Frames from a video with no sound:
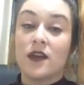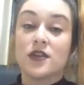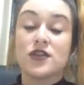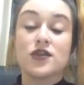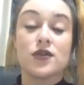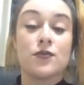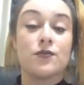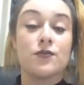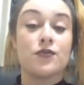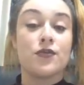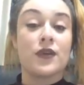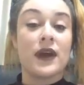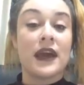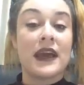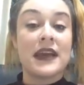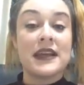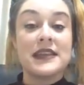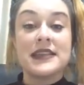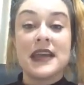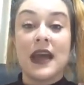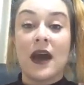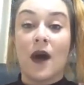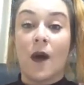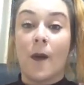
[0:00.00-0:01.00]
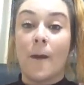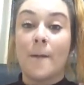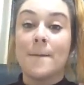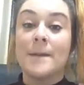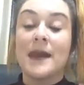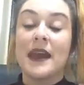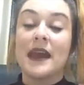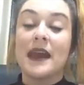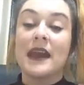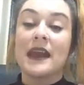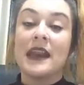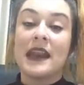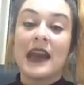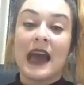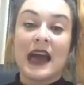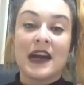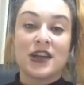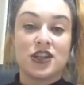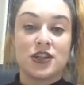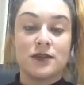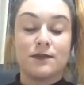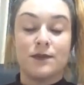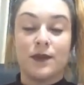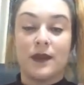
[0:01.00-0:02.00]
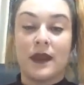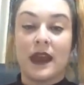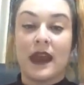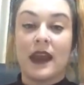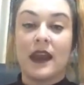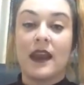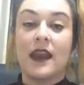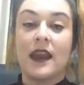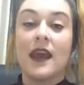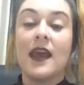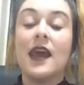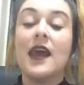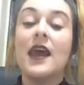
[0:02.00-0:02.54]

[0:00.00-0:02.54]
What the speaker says: So break it down, make an action plan.